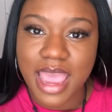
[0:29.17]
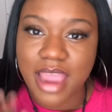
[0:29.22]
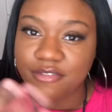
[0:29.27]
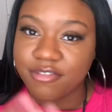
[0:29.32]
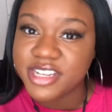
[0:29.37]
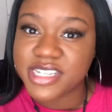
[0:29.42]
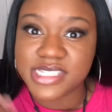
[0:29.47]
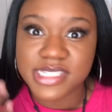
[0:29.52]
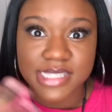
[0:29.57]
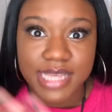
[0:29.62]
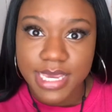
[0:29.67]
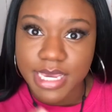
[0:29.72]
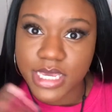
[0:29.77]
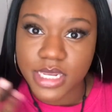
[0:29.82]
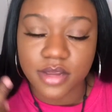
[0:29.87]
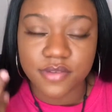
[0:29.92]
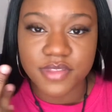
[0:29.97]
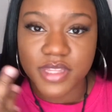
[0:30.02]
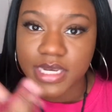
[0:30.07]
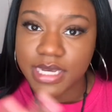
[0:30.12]
every second
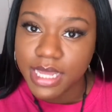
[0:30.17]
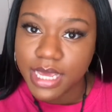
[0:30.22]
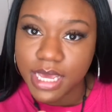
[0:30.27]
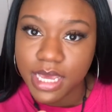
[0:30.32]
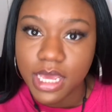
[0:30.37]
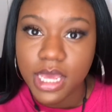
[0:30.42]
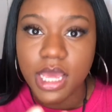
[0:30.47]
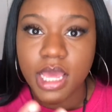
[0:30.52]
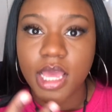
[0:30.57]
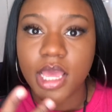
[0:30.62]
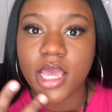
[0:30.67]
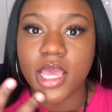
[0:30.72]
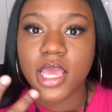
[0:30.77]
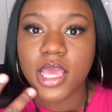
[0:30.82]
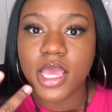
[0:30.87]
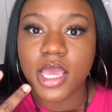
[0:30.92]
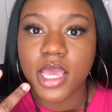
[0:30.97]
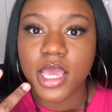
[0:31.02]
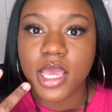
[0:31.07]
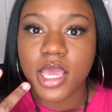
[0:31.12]
of the day,
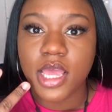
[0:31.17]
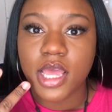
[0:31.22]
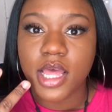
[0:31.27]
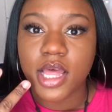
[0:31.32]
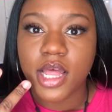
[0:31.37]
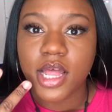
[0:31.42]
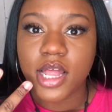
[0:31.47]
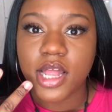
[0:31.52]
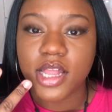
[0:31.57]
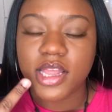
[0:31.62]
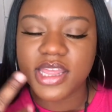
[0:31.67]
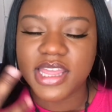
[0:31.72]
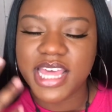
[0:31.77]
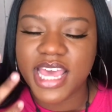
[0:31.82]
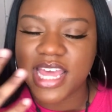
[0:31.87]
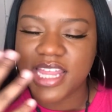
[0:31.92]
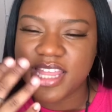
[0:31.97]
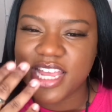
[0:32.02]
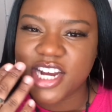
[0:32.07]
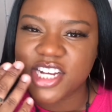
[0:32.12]

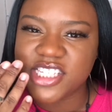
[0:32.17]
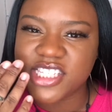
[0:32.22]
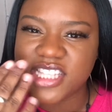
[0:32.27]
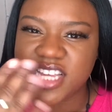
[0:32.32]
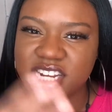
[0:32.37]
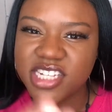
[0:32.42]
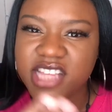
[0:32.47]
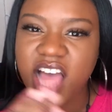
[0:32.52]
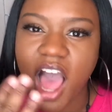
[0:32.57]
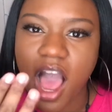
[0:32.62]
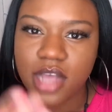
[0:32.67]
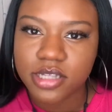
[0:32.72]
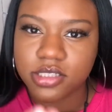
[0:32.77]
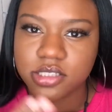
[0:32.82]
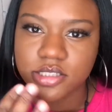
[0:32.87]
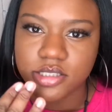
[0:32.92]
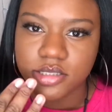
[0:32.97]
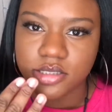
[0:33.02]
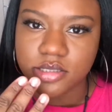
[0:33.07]
there's oxygen.